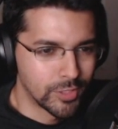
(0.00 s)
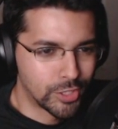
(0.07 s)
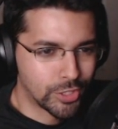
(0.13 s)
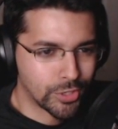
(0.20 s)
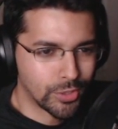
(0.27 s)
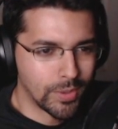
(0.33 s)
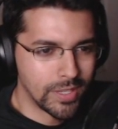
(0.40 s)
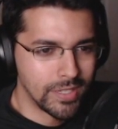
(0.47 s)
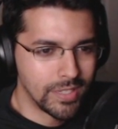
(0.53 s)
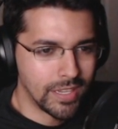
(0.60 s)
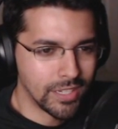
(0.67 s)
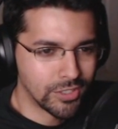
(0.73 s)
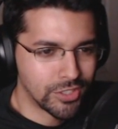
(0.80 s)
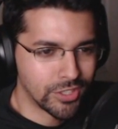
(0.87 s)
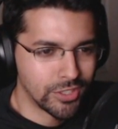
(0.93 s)
True
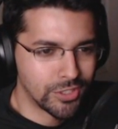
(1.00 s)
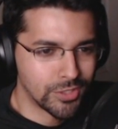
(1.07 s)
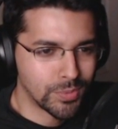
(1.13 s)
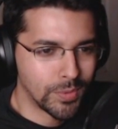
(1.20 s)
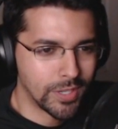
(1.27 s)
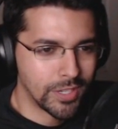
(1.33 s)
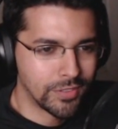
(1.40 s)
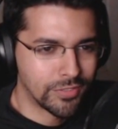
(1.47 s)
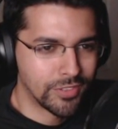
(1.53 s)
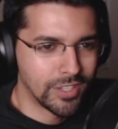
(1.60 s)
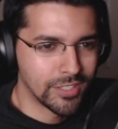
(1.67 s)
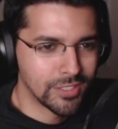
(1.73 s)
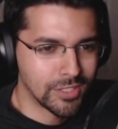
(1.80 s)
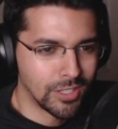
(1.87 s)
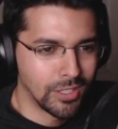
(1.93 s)
ending, Shin just wanted
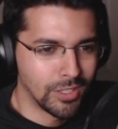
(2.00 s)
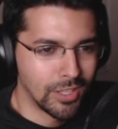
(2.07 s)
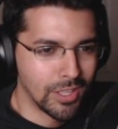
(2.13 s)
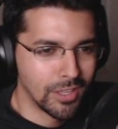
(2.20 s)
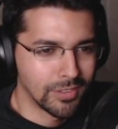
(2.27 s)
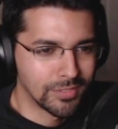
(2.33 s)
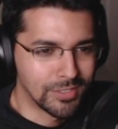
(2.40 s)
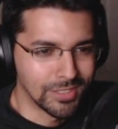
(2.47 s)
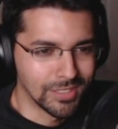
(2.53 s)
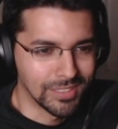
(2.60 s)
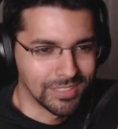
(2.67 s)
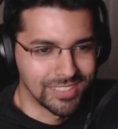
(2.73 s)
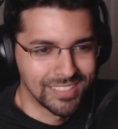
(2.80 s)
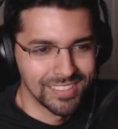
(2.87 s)
friends all along. Ugh.